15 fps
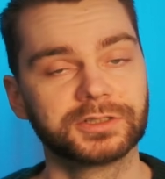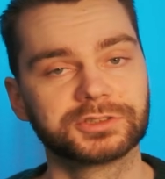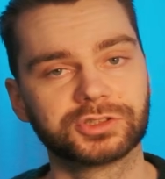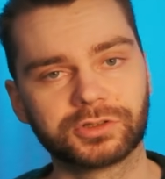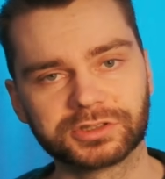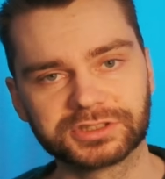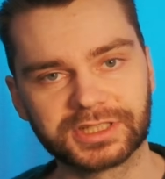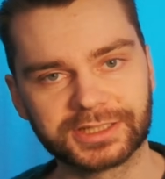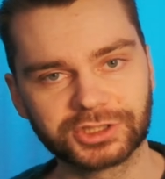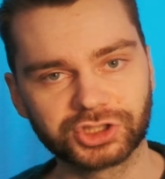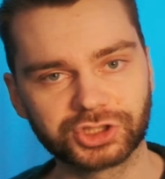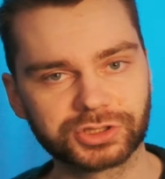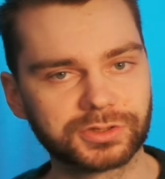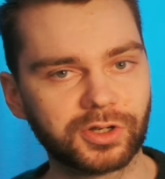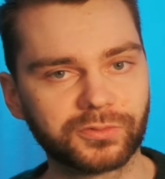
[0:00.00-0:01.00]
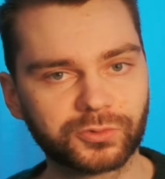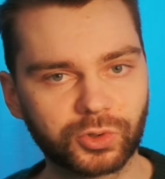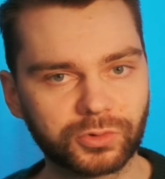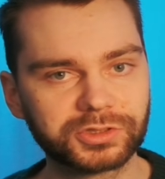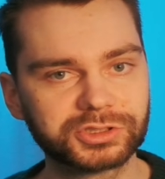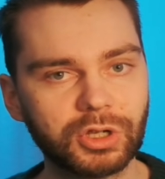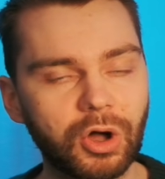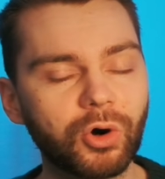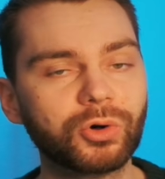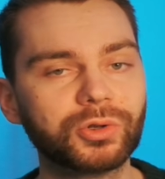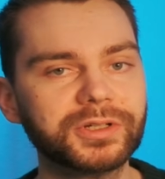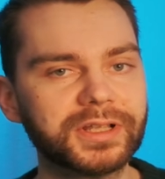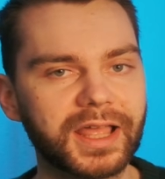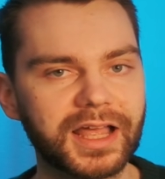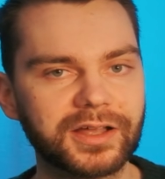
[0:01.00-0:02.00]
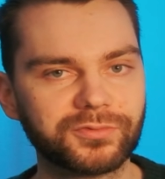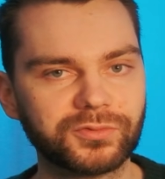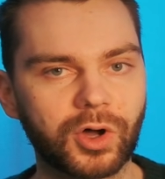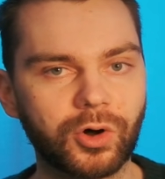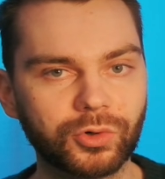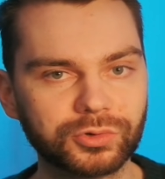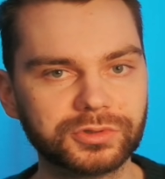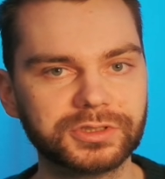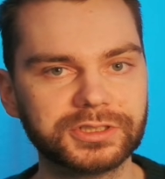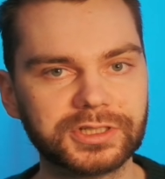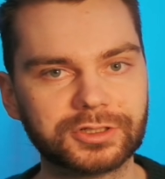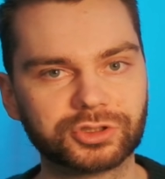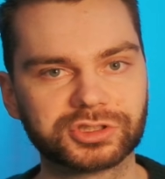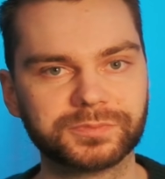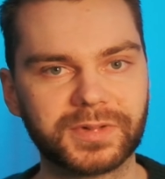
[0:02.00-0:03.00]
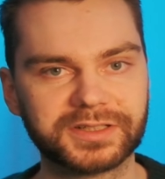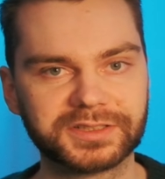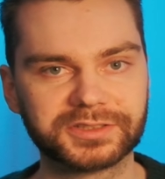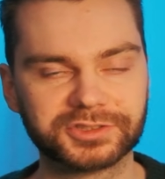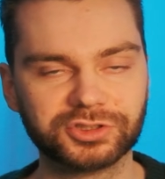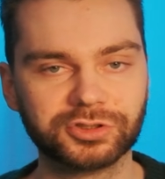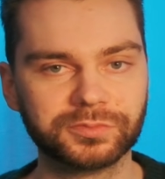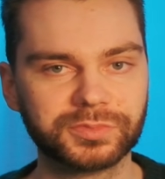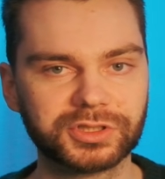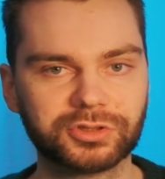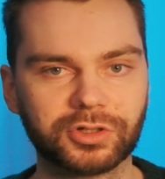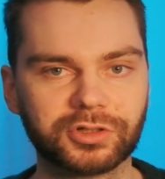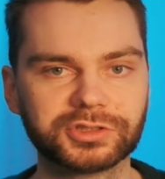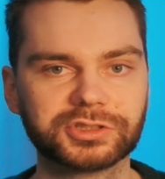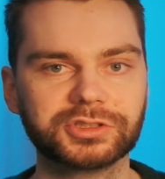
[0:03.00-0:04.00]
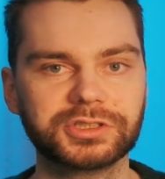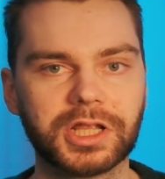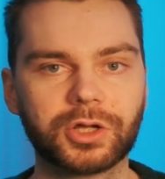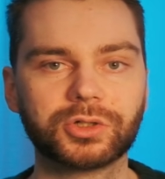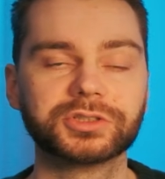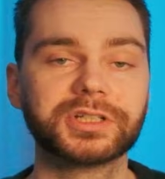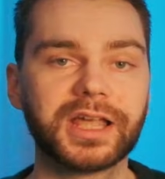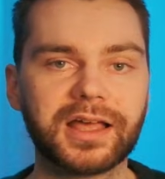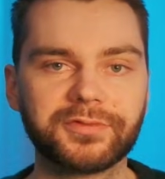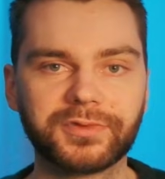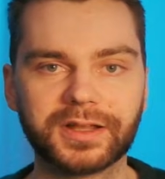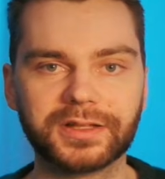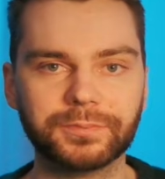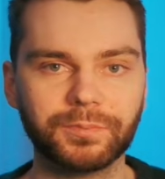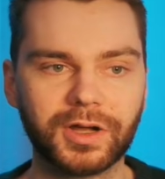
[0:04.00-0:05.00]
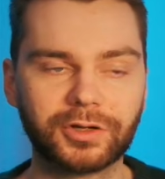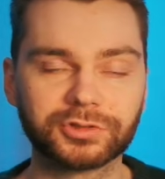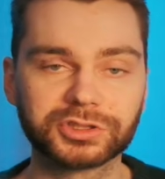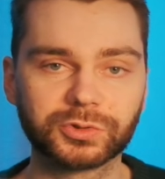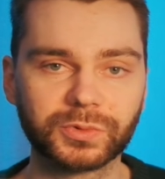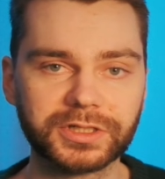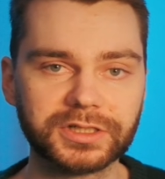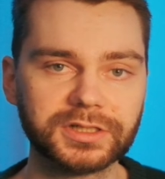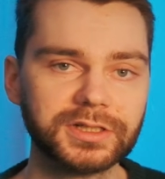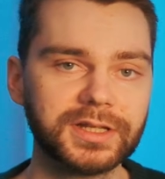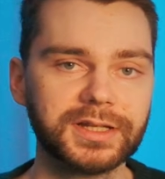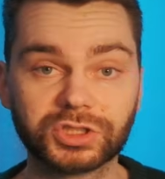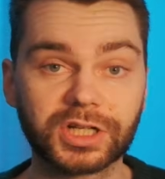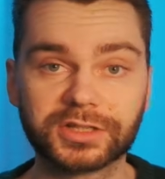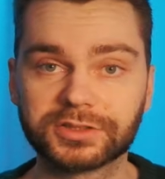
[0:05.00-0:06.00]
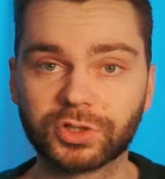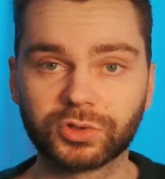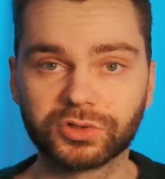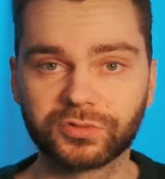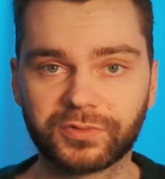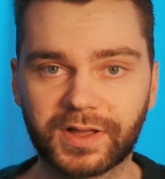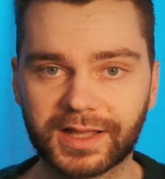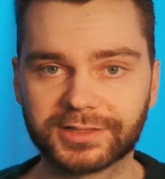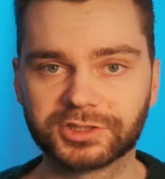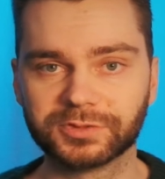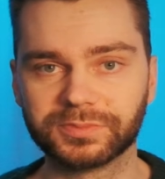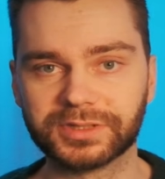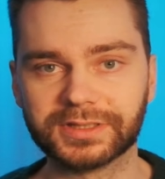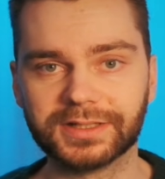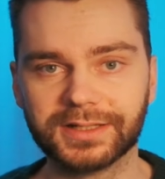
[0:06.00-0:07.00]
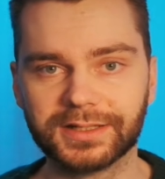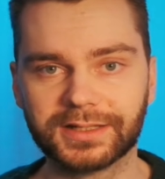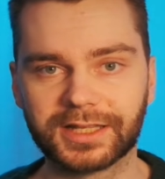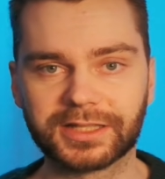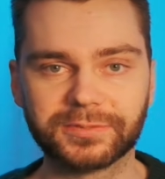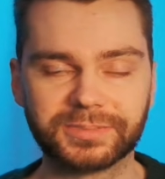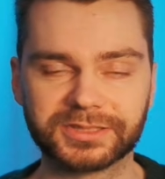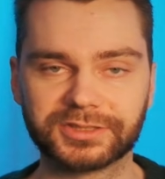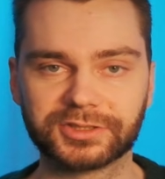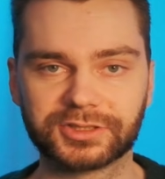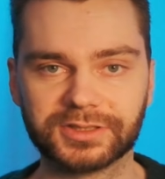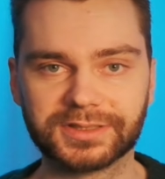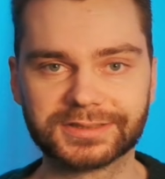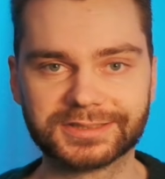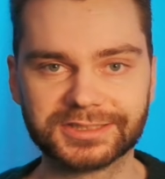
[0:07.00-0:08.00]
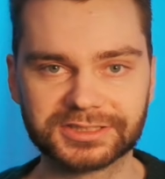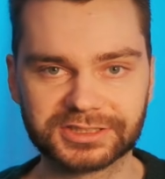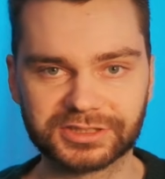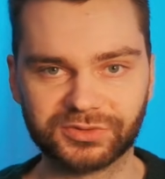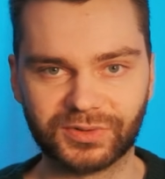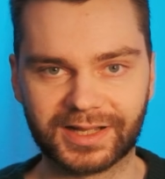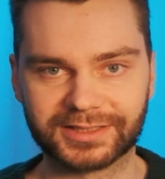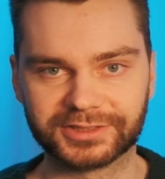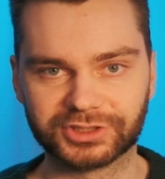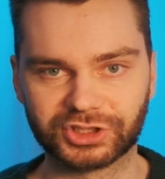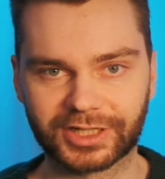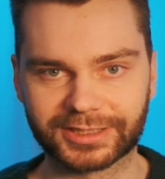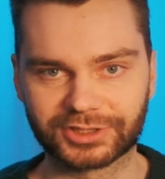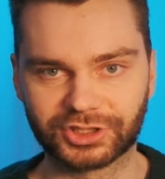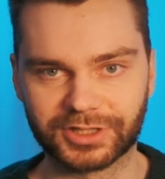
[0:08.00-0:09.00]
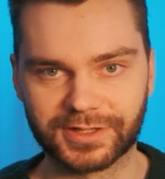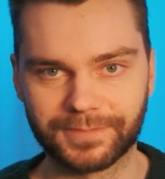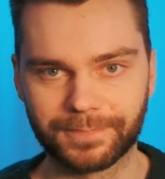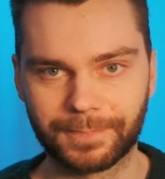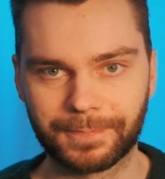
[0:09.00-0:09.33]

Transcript: So on touch, of course, you only have automatic zoom because you don't have any mouse wheel, which I don't find to be a particular disadvantage actually.